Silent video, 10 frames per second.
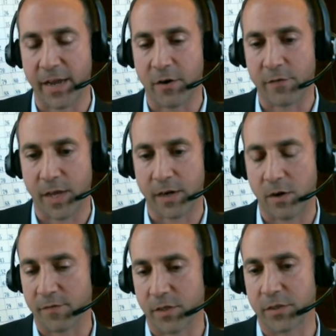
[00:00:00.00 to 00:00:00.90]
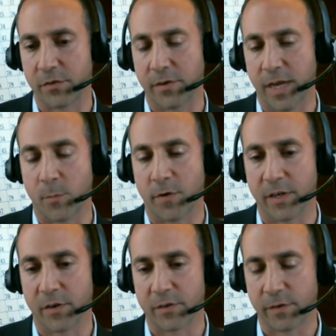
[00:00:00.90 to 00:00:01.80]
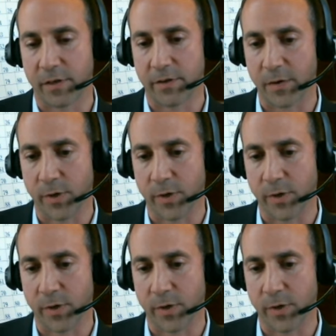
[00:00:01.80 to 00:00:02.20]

I don't I don't have to shoot any more videos for another 8